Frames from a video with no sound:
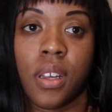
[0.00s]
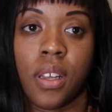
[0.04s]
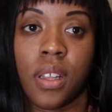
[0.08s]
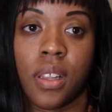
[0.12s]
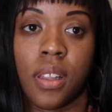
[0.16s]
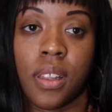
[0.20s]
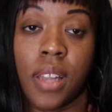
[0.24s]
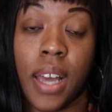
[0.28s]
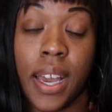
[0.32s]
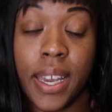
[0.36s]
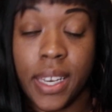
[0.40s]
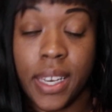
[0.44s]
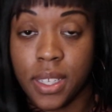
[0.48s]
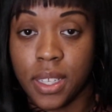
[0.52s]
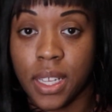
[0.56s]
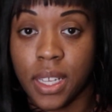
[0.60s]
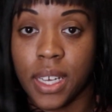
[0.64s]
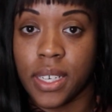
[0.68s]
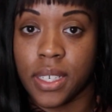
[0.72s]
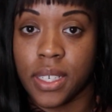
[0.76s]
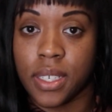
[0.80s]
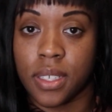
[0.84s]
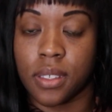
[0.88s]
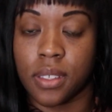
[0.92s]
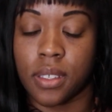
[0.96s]

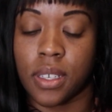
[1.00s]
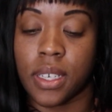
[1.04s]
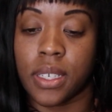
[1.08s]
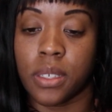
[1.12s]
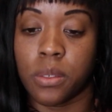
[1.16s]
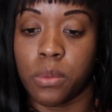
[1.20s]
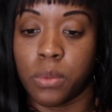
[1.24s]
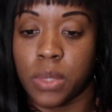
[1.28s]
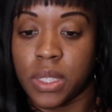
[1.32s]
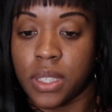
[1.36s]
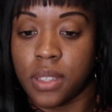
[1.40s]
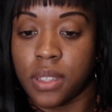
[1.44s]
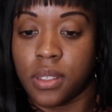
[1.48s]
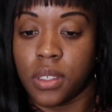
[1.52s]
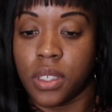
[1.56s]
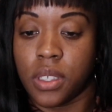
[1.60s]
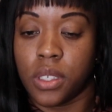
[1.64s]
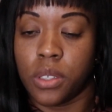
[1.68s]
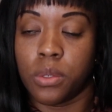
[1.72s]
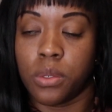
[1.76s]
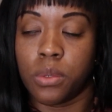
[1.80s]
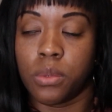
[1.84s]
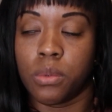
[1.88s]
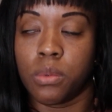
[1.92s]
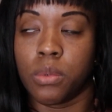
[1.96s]
Like when
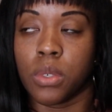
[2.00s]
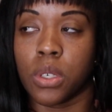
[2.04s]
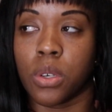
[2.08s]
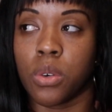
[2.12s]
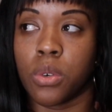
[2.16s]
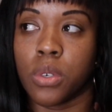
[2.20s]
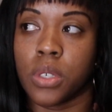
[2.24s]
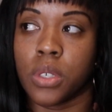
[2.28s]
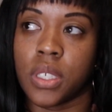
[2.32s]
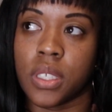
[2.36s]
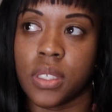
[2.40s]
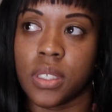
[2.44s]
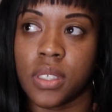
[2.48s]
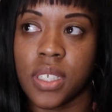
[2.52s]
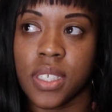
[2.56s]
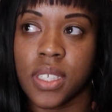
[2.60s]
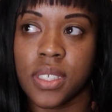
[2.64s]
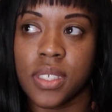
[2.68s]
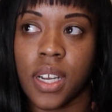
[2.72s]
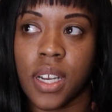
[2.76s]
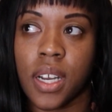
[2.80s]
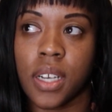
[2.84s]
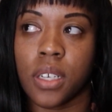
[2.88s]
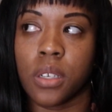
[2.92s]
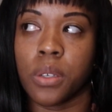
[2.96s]
you record a
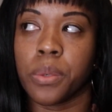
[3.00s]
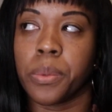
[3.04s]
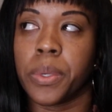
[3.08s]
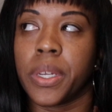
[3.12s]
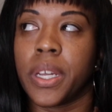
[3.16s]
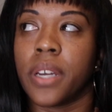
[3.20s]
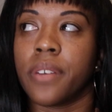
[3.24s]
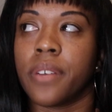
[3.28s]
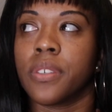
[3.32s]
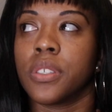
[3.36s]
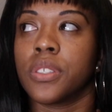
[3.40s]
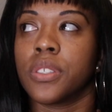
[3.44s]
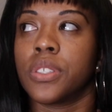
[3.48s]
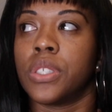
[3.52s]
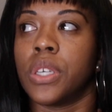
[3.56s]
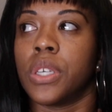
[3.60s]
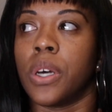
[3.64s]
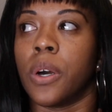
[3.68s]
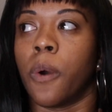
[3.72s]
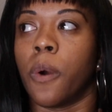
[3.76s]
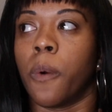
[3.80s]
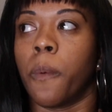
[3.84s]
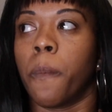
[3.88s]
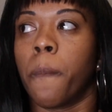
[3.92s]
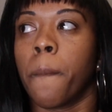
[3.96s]
TikTok or whatever.
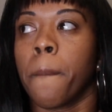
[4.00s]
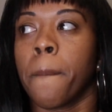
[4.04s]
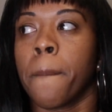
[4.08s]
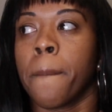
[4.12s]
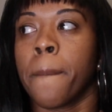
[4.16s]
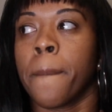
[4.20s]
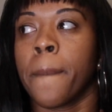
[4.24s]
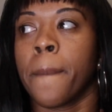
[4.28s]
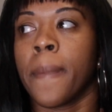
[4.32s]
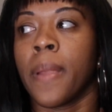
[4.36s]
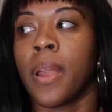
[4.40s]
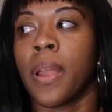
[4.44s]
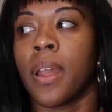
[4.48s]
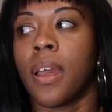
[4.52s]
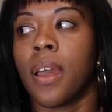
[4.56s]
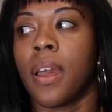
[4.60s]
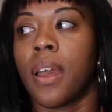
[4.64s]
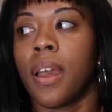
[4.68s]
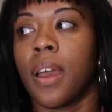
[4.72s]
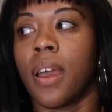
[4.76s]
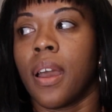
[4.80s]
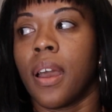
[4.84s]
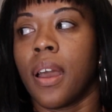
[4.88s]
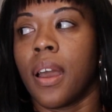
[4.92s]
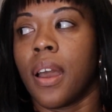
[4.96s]
So
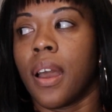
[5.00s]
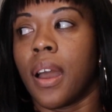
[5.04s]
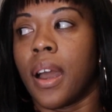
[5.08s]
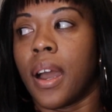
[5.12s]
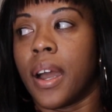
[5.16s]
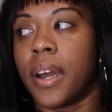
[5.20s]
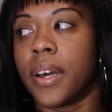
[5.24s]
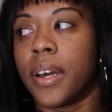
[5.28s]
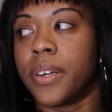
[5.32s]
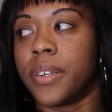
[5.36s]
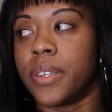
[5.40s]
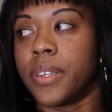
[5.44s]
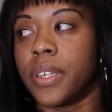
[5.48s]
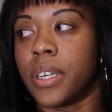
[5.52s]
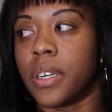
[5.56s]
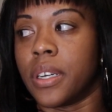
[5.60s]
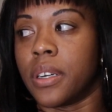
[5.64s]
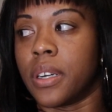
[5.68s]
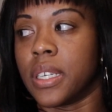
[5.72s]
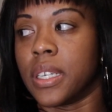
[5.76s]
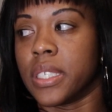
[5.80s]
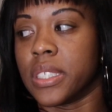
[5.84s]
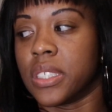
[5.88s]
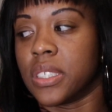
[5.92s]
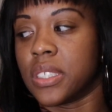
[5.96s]
I don't
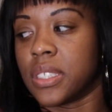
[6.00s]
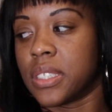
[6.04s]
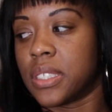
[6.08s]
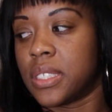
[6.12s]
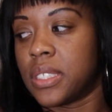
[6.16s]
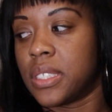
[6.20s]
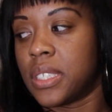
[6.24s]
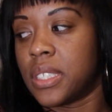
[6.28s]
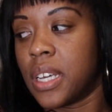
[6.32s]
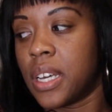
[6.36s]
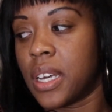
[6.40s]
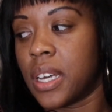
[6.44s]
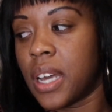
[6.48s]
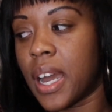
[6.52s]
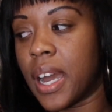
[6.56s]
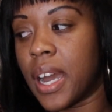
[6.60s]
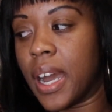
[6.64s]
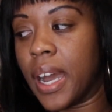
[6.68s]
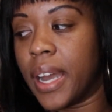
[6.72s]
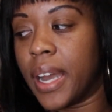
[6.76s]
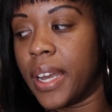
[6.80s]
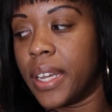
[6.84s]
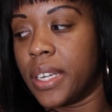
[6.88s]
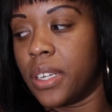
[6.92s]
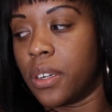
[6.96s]
know,
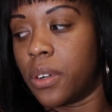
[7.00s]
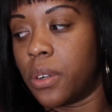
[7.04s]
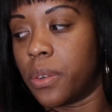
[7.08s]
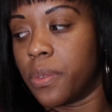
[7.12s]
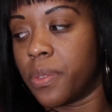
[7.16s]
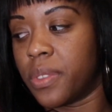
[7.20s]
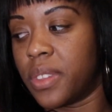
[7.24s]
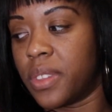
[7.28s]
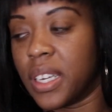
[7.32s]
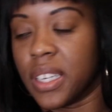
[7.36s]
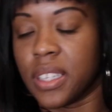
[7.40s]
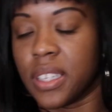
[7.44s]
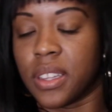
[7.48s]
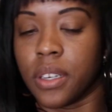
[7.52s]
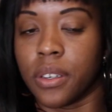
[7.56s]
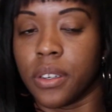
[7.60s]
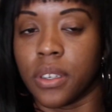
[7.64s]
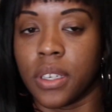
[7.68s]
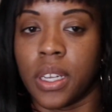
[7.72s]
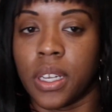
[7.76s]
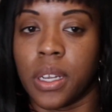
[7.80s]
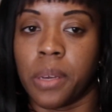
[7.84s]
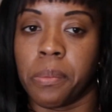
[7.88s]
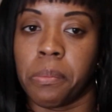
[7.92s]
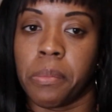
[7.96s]
I don't think they're
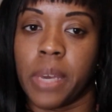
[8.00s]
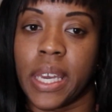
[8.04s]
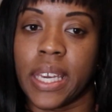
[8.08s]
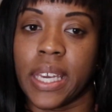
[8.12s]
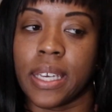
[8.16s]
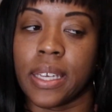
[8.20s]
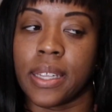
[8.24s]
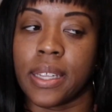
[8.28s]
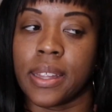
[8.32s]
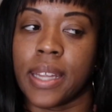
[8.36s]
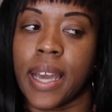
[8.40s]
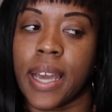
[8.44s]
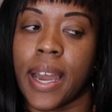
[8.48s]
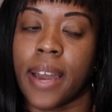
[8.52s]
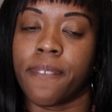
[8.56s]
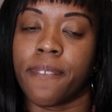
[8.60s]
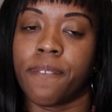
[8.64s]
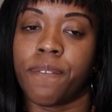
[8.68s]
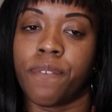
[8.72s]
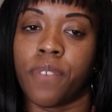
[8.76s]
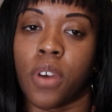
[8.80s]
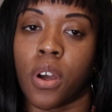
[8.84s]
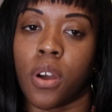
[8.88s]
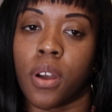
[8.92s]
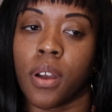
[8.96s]
gonna make it that
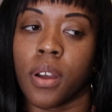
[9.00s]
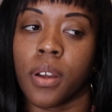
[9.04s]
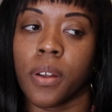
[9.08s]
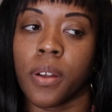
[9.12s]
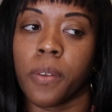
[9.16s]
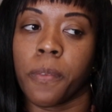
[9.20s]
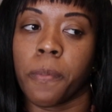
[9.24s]
far,